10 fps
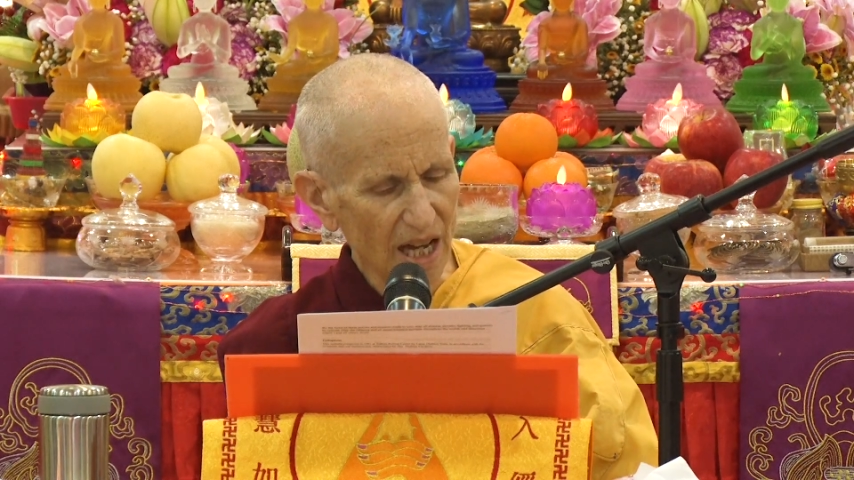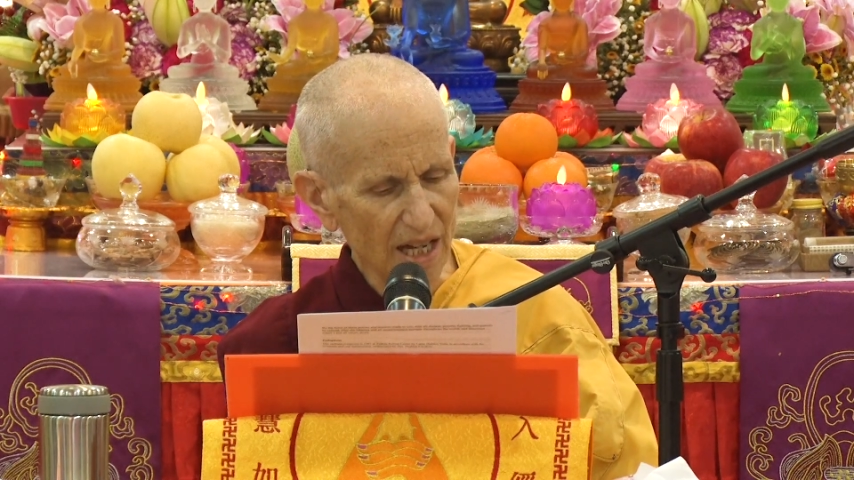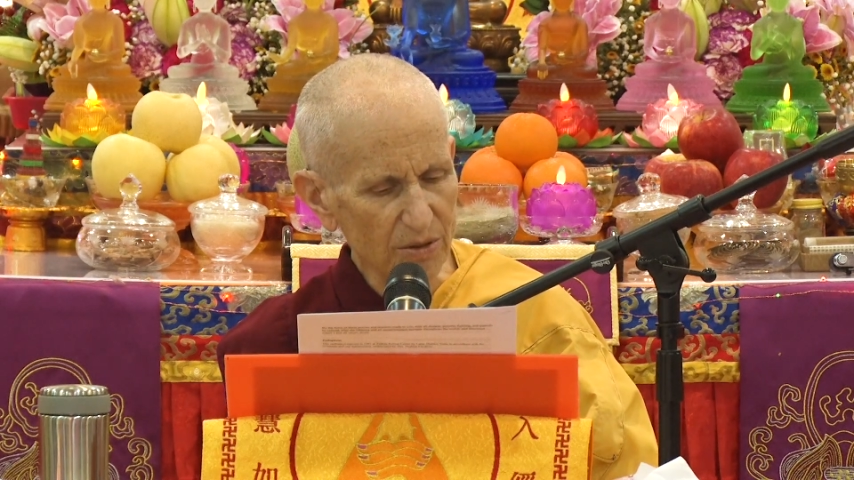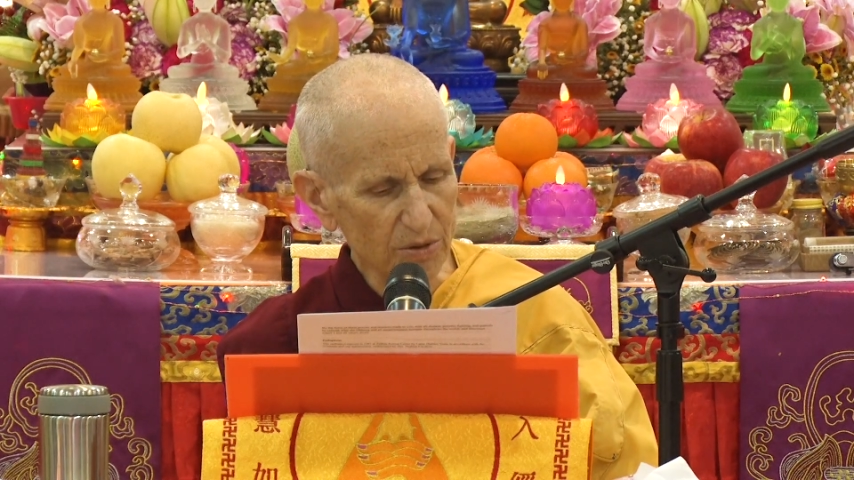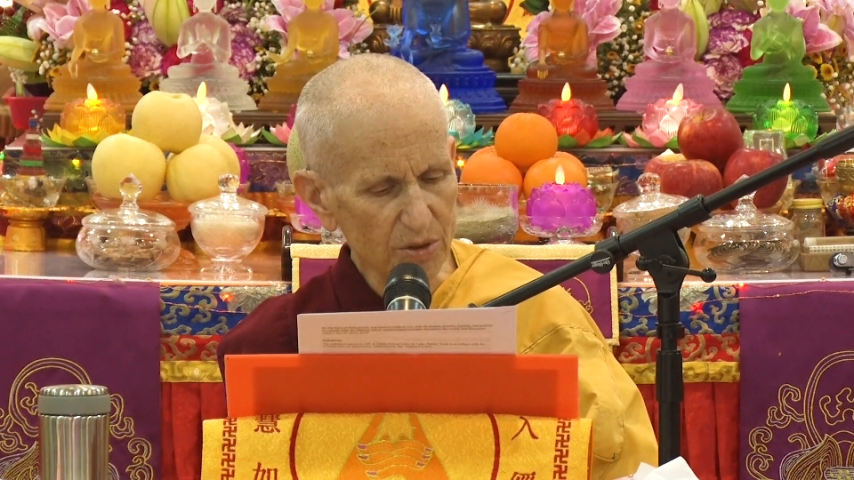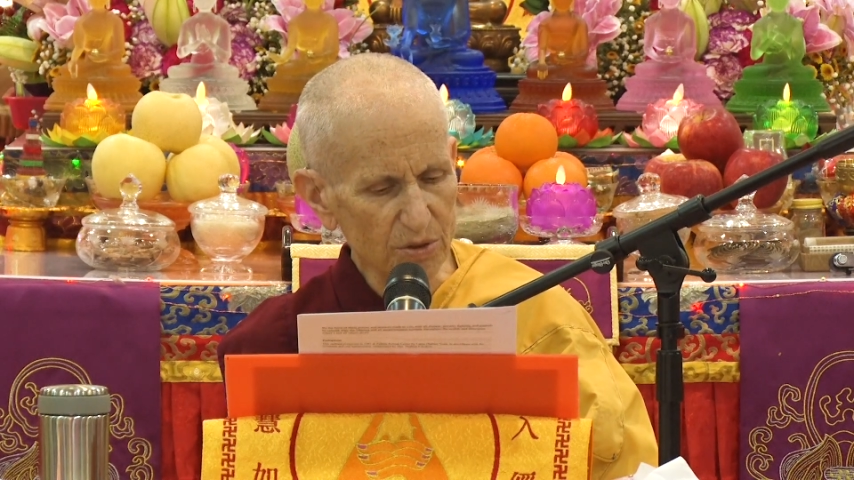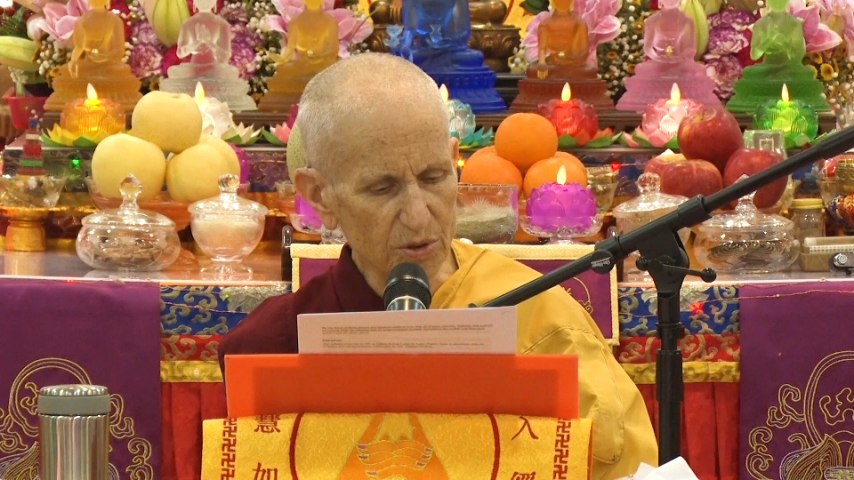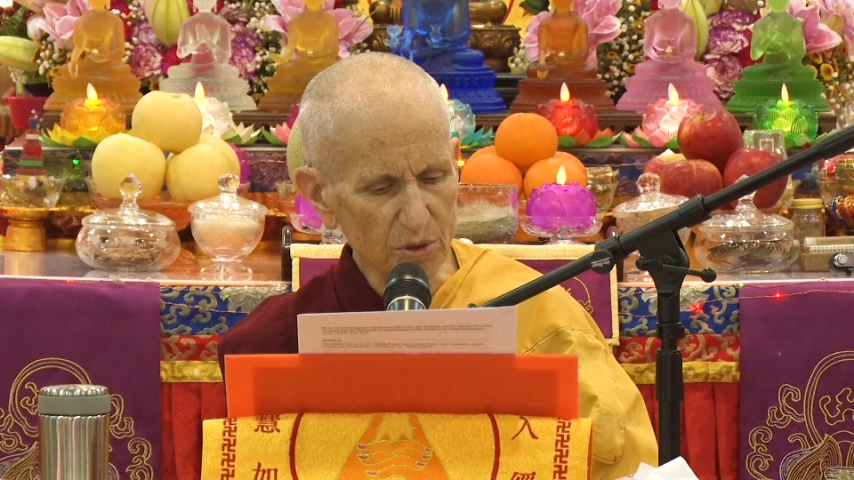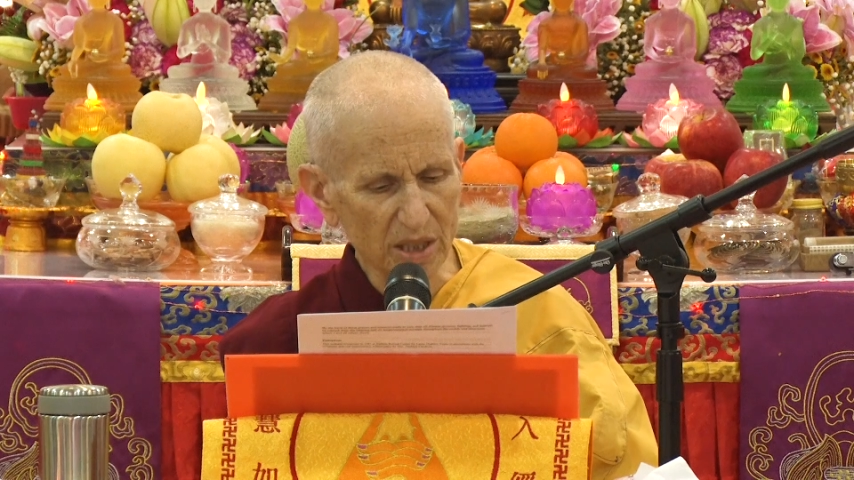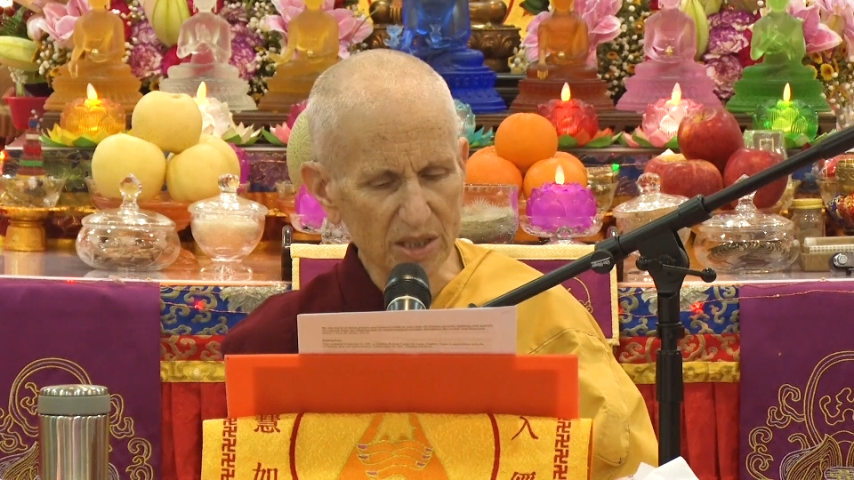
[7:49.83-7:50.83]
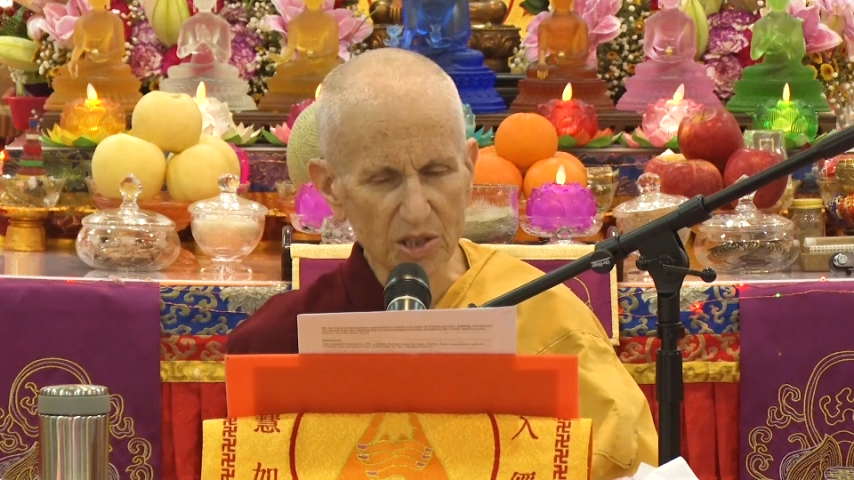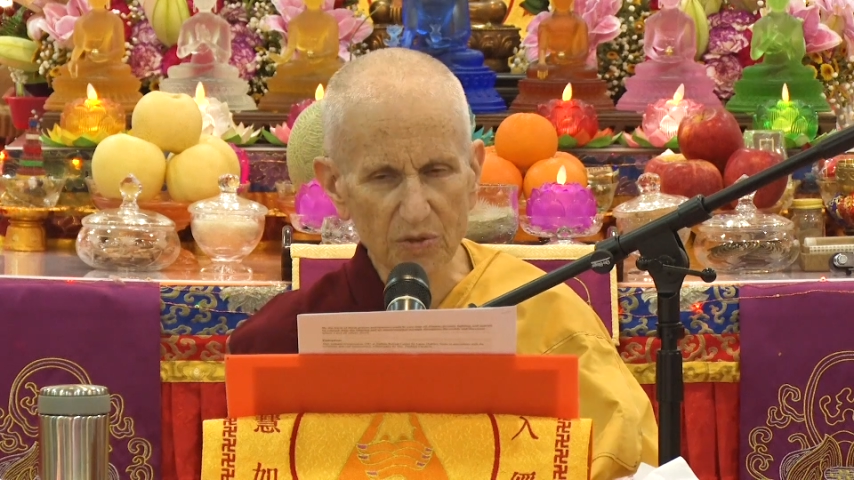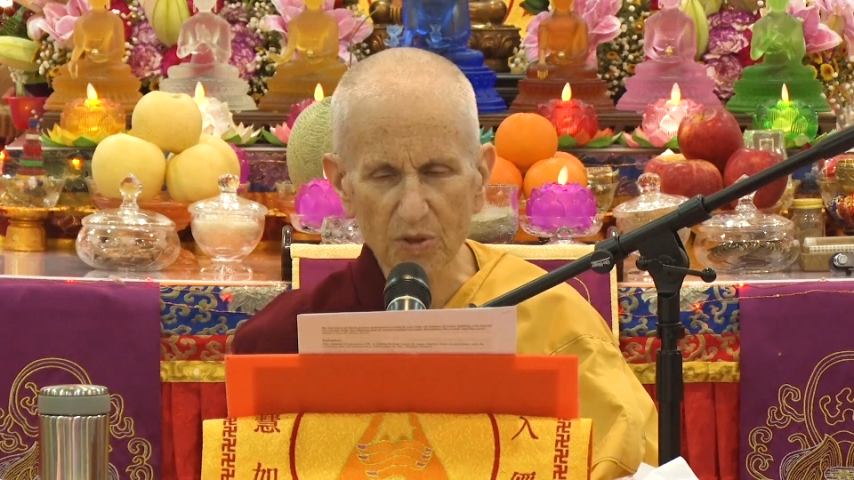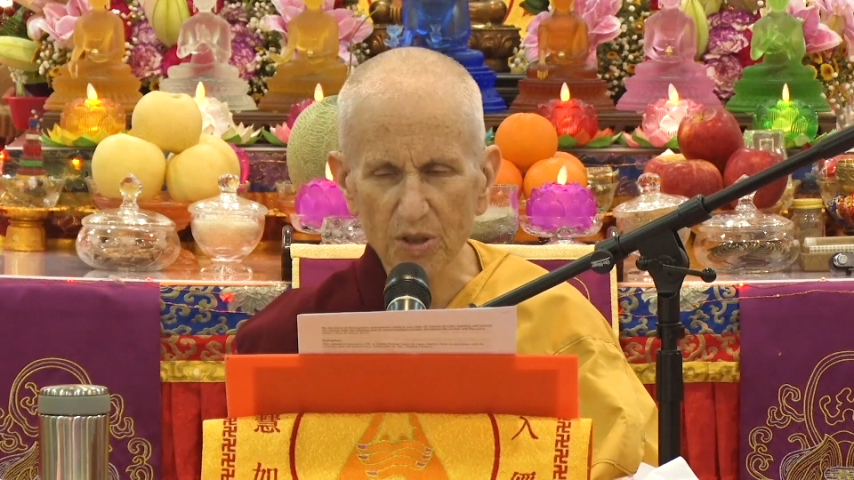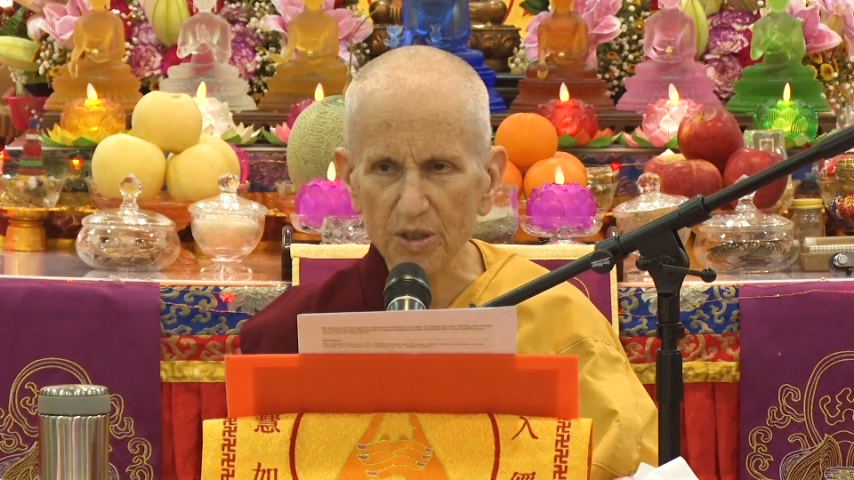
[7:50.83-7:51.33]
how to
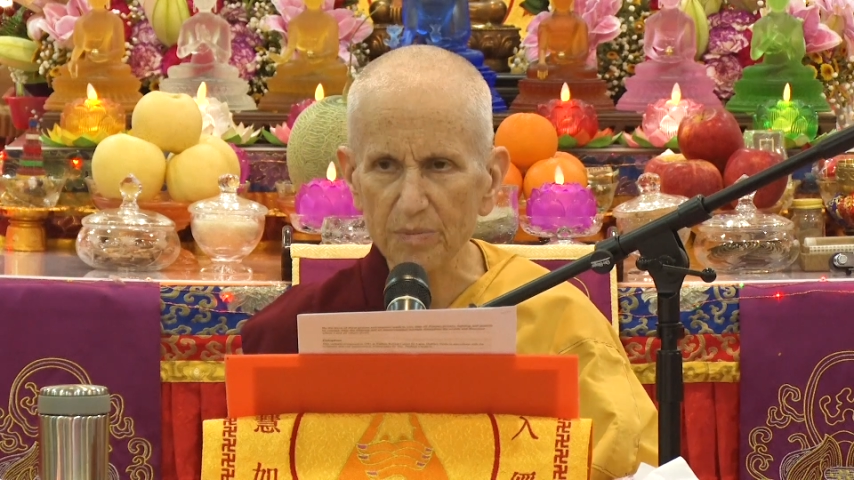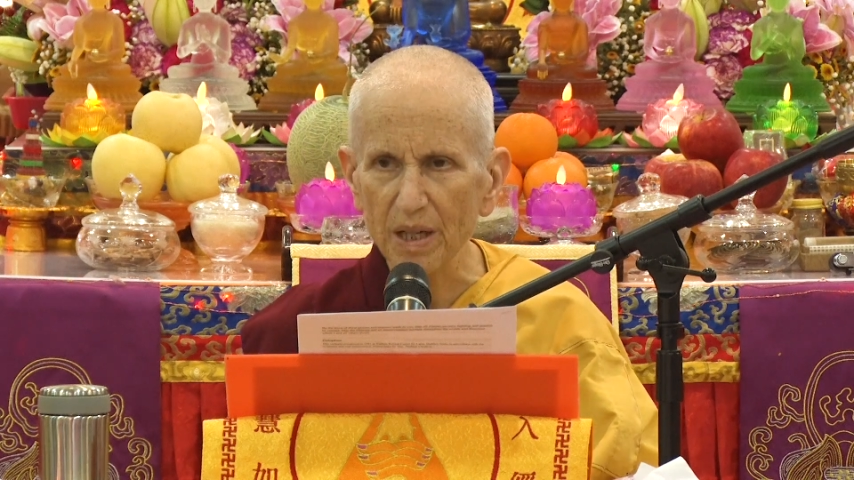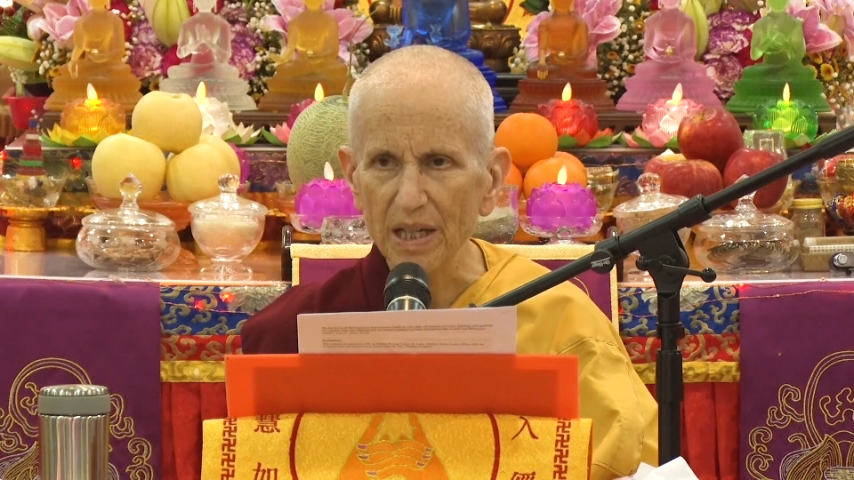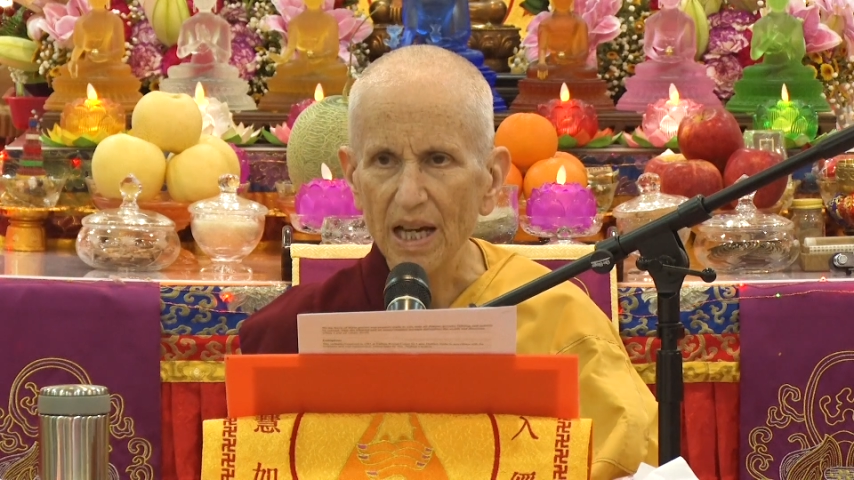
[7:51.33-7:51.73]
transform